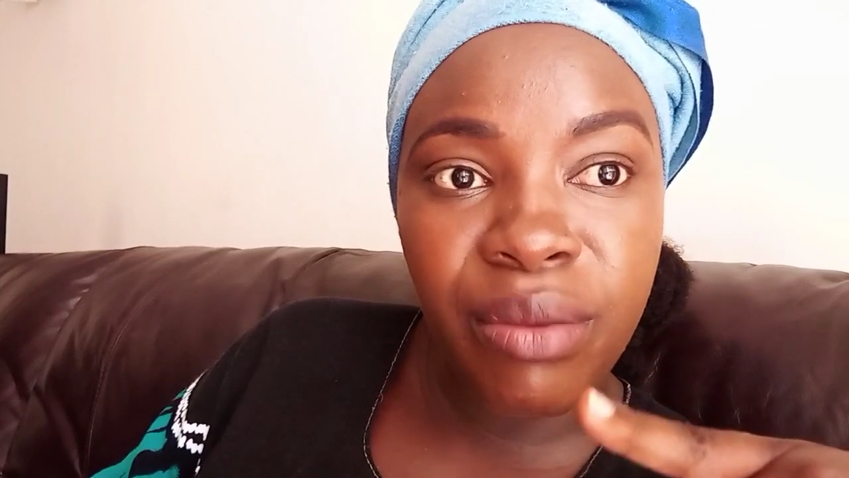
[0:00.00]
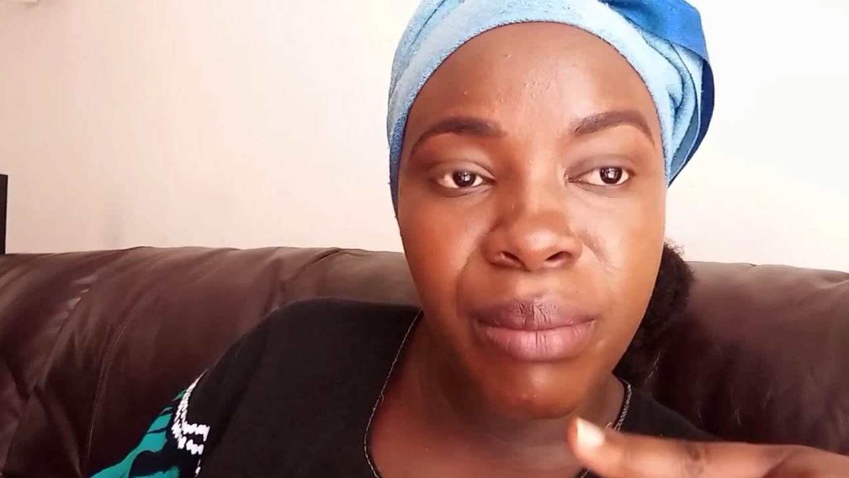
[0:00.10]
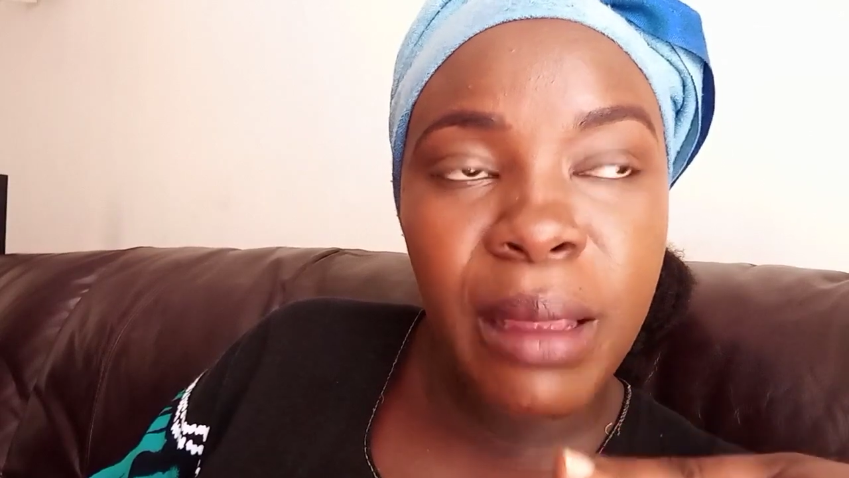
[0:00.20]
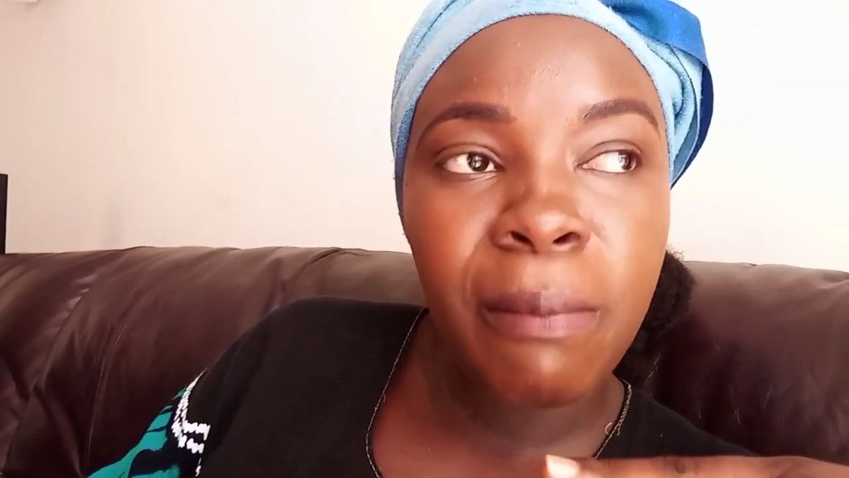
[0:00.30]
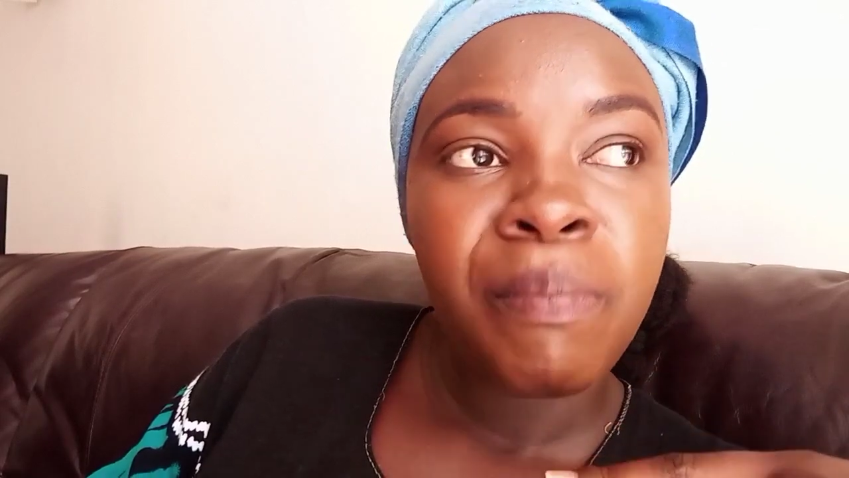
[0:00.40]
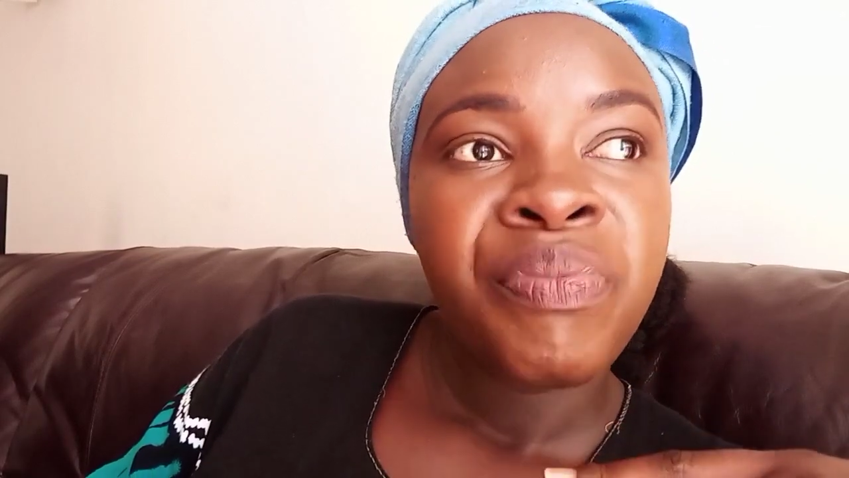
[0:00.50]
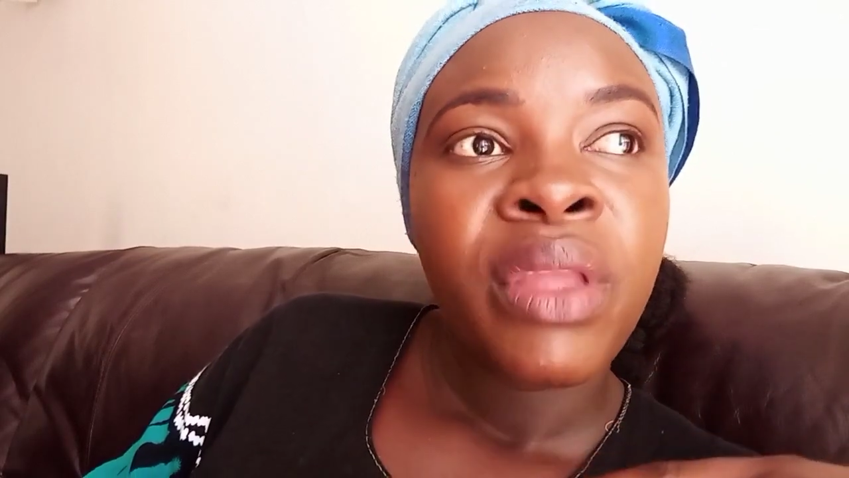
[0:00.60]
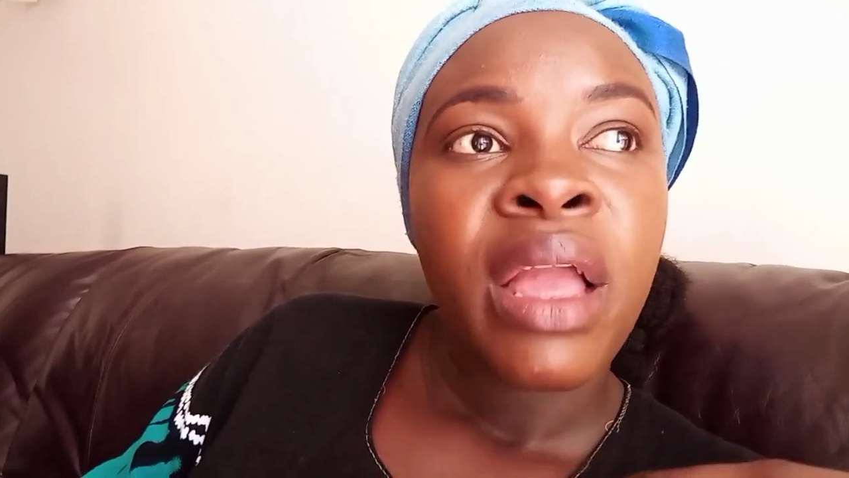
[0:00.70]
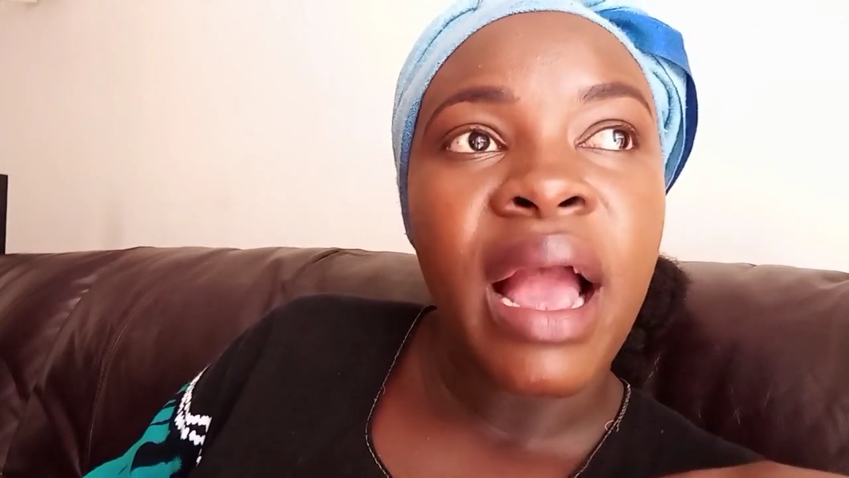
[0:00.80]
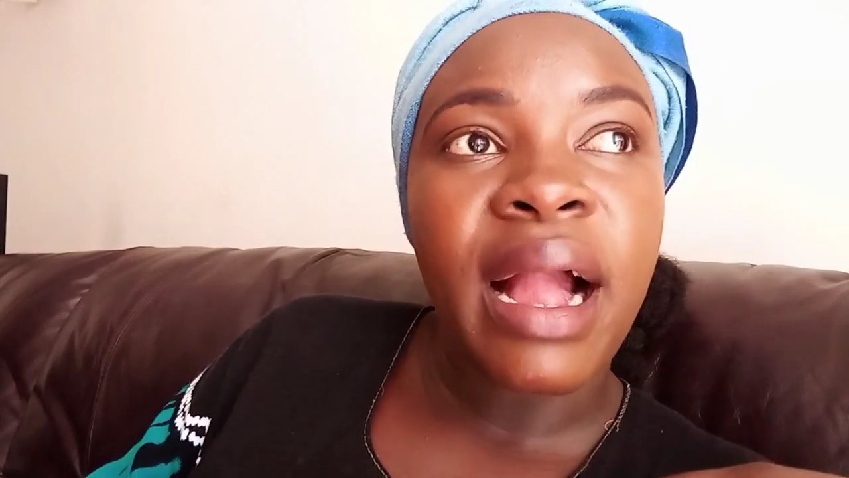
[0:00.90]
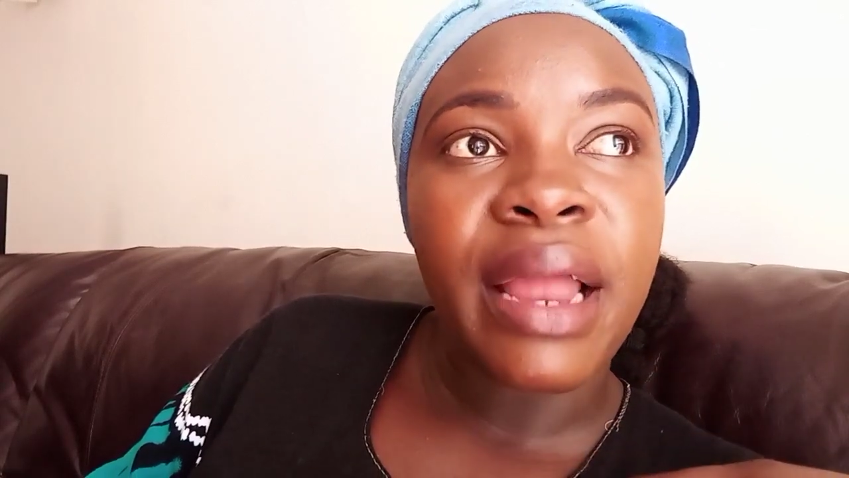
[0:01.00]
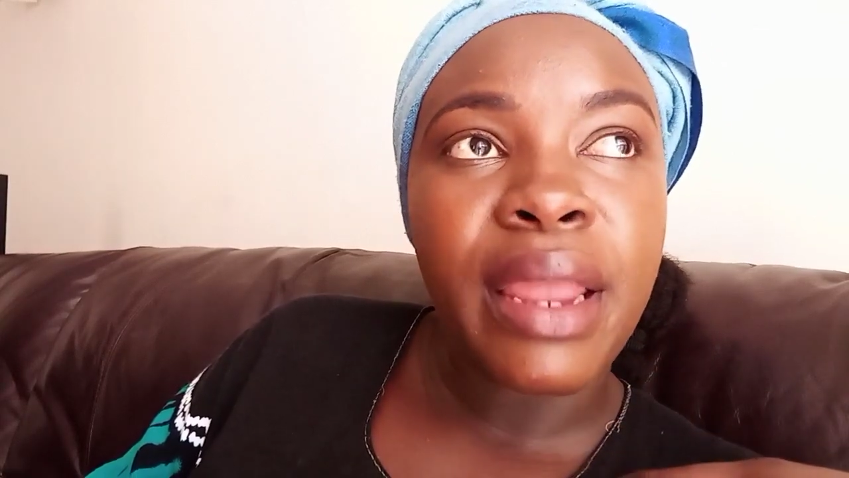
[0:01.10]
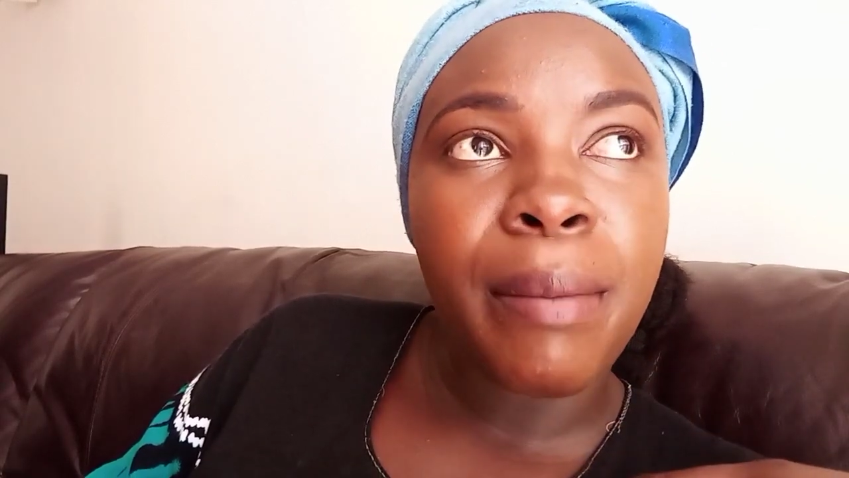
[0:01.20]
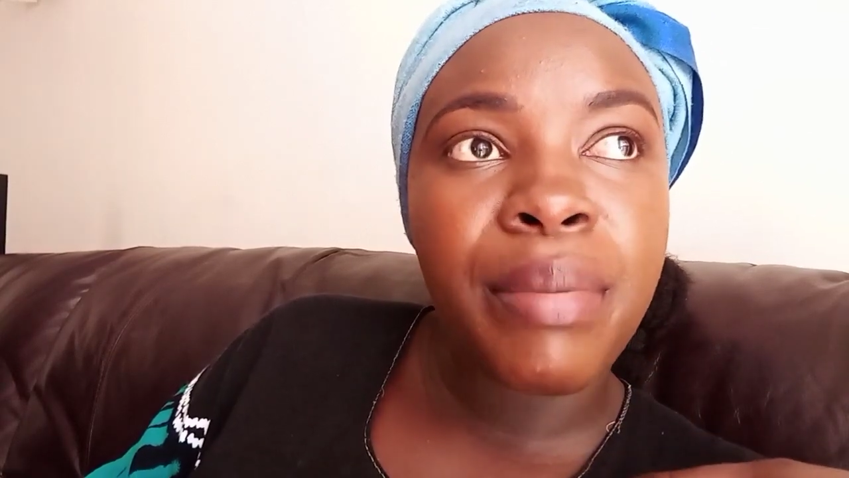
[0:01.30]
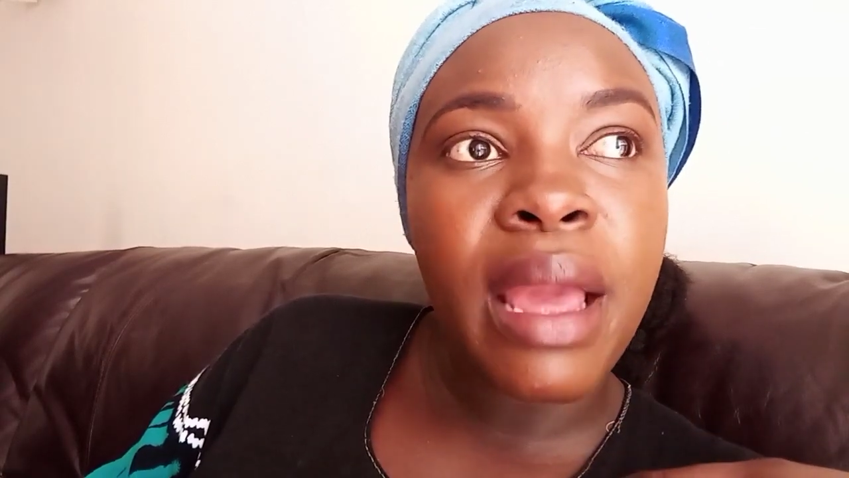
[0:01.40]
me,
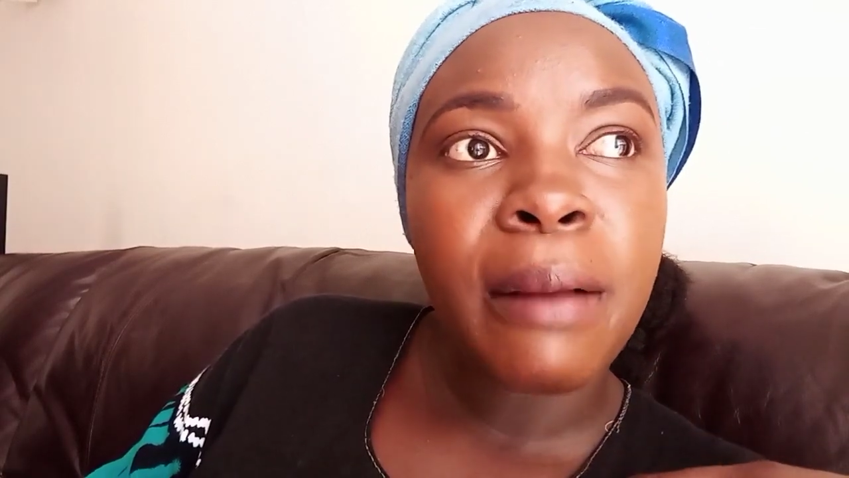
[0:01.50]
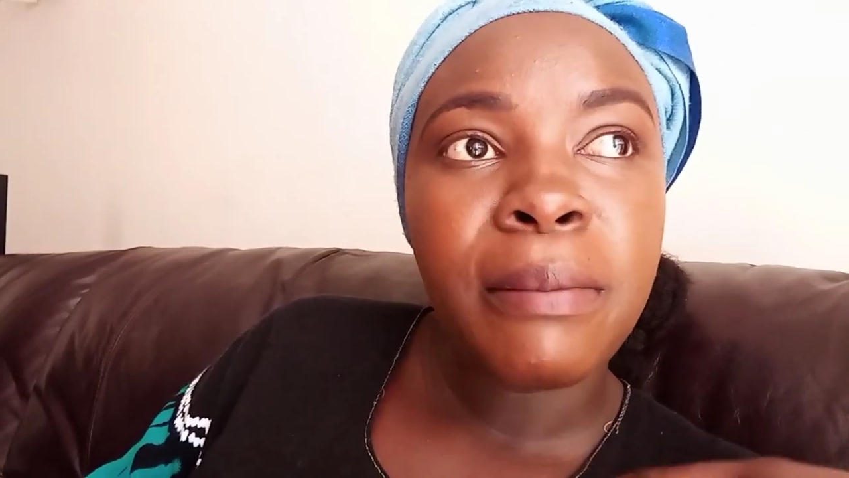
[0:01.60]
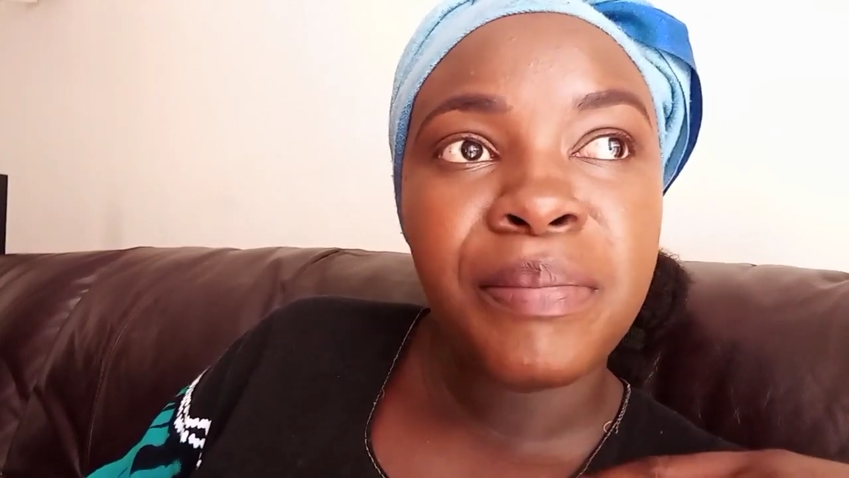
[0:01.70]
akaniambia,